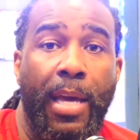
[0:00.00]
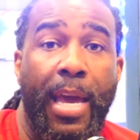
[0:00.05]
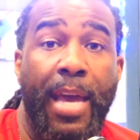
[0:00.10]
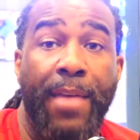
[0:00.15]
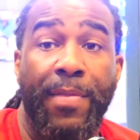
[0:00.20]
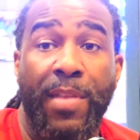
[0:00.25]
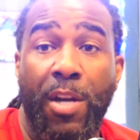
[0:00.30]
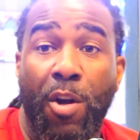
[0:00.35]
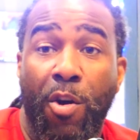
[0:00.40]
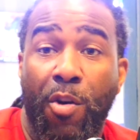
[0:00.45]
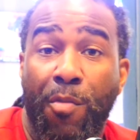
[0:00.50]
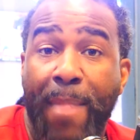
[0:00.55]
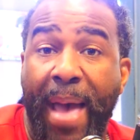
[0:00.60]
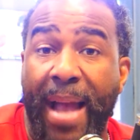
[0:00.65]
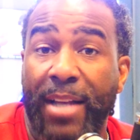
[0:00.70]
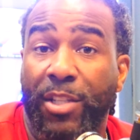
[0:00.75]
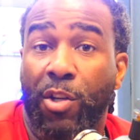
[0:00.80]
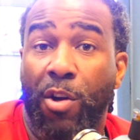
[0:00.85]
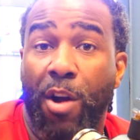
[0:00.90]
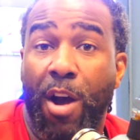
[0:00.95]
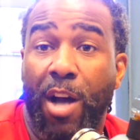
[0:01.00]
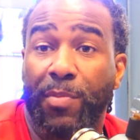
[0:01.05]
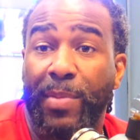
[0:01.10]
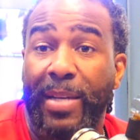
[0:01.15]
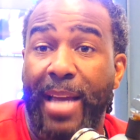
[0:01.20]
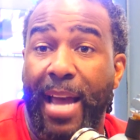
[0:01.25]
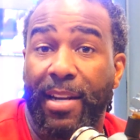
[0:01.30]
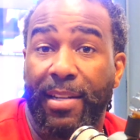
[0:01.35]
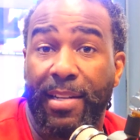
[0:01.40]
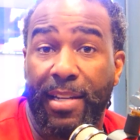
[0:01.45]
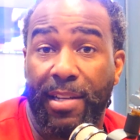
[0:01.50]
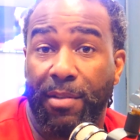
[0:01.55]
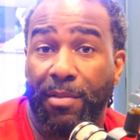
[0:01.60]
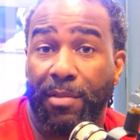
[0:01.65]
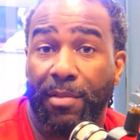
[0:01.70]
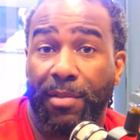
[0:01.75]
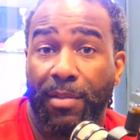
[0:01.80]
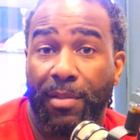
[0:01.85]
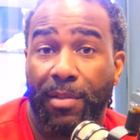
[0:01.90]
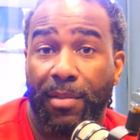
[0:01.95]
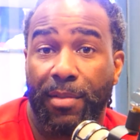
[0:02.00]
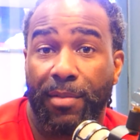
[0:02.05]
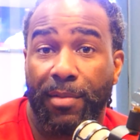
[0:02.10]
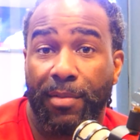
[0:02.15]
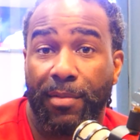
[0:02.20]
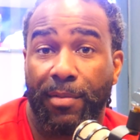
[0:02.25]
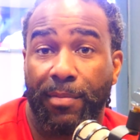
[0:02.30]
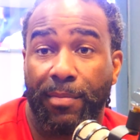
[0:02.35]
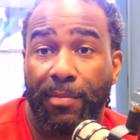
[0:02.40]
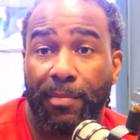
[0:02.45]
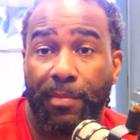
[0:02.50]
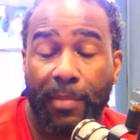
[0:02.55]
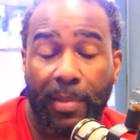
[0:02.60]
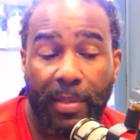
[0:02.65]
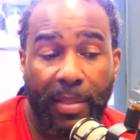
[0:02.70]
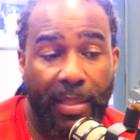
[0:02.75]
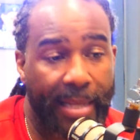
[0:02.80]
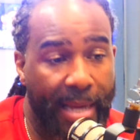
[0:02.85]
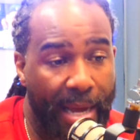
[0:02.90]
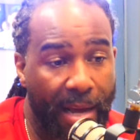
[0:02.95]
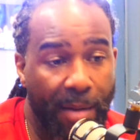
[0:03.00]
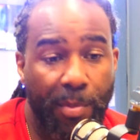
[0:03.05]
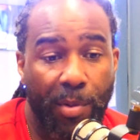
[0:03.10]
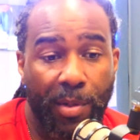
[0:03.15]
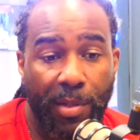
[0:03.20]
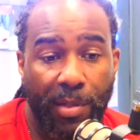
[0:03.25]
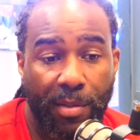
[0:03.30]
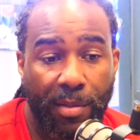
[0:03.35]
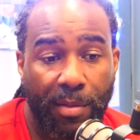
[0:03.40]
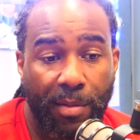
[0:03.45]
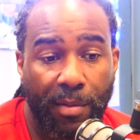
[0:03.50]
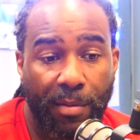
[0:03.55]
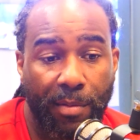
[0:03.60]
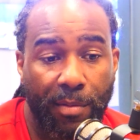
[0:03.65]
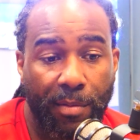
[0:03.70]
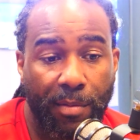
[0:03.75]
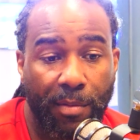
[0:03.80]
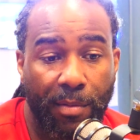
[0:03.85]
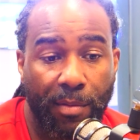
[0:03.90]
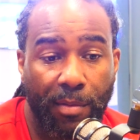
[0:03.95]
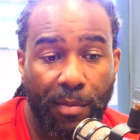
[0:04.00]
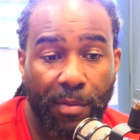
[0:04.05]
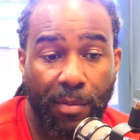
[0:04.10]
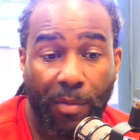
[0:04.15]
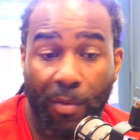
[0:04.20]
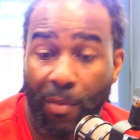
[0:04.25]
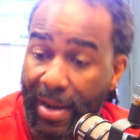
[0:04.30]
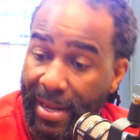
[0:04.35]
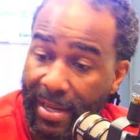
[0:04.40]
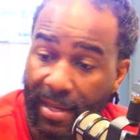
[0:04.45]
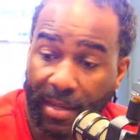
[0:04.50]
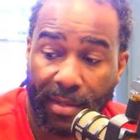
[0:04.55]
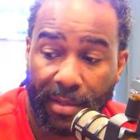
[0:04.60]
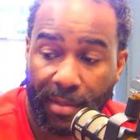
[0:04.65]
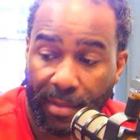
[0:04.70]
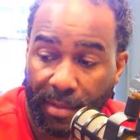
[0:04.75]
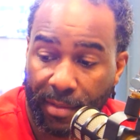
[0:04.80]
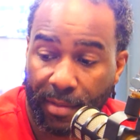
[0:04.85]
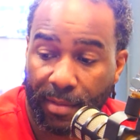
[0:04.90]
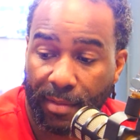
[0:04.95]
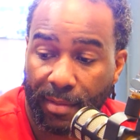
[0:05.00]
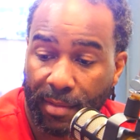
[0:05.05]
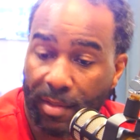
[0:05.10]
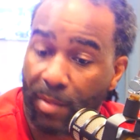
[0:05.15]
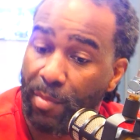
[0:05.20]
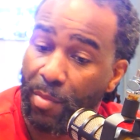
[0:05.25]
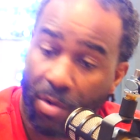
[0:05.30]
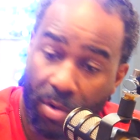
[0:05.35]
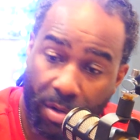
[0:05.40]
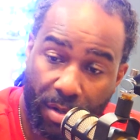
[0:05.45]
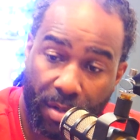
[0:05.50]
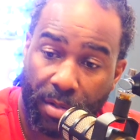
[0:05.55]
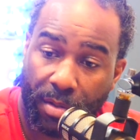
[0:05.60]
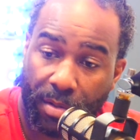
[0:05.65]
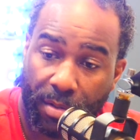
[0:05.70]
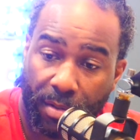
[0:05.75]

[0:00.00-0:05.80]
And then old Max Crosby got a deal. And the Cowboys waited some more.